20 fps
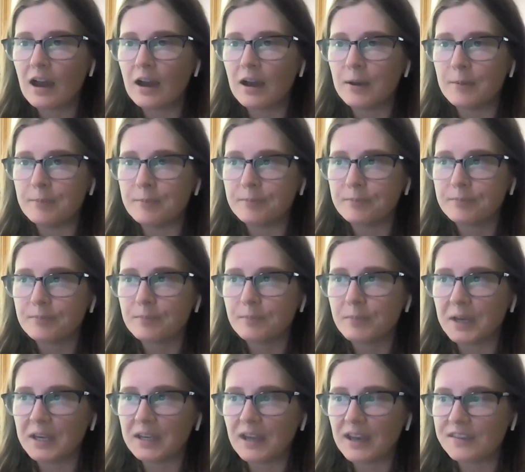
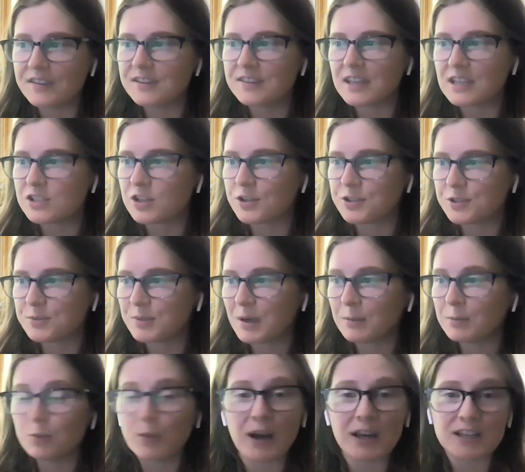But I think that's also
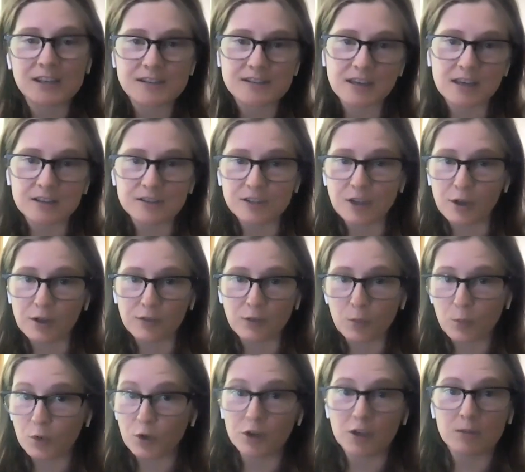probably why he said, don't
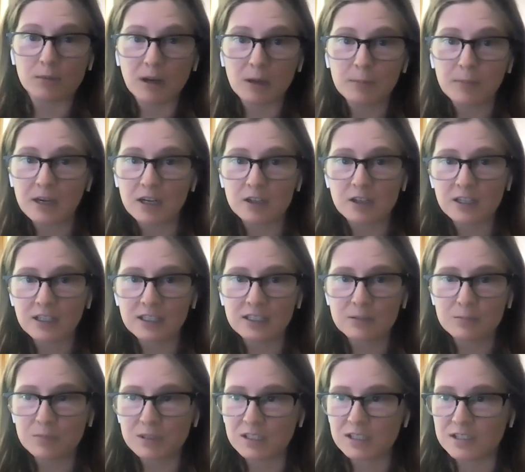even worry about pairing
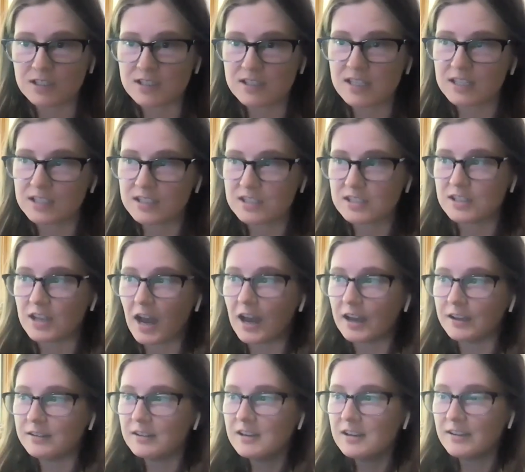it, because it's
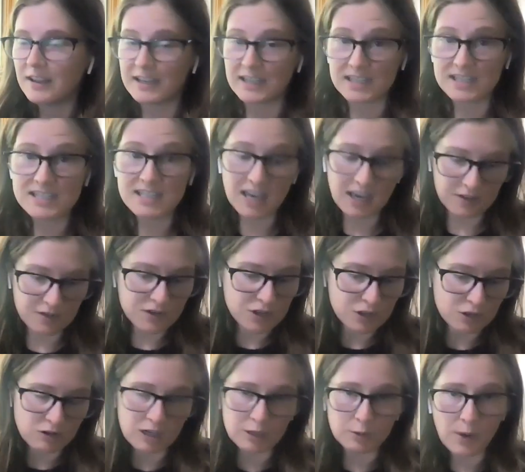not like, it's a
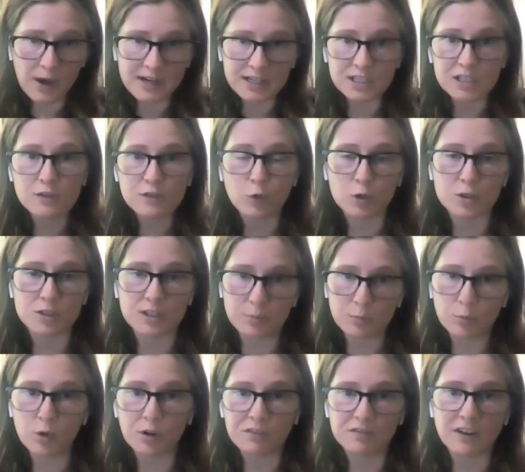hefty red wine. It's
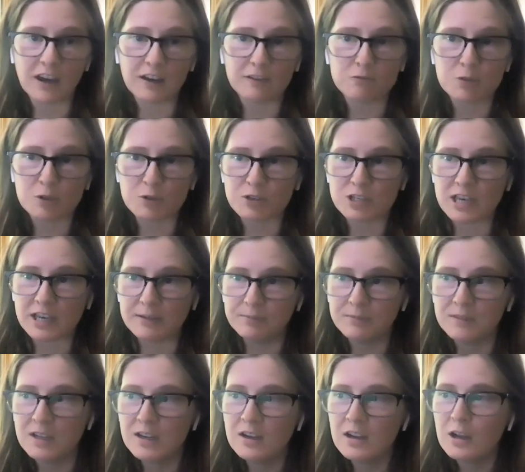
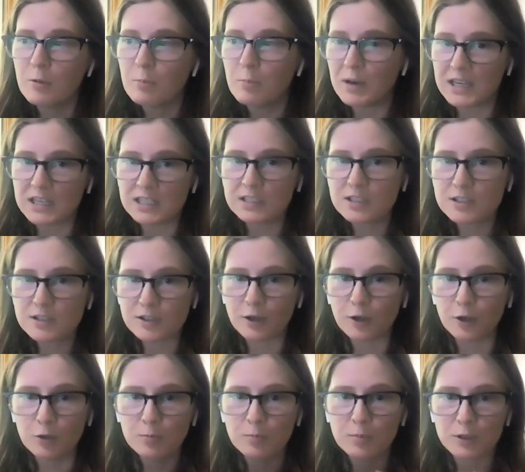14.5%, but it's
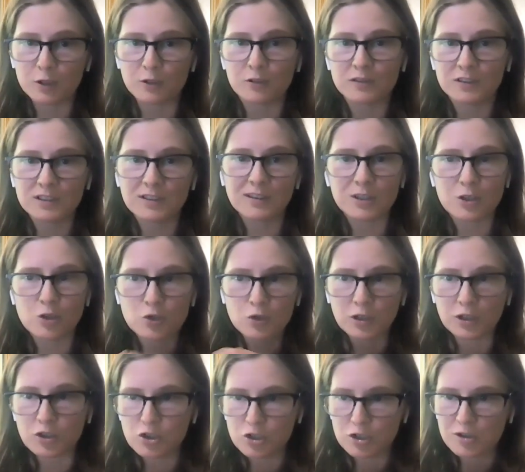so perfectly
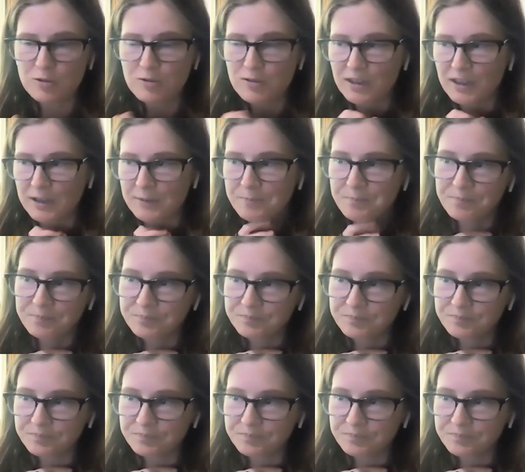structured that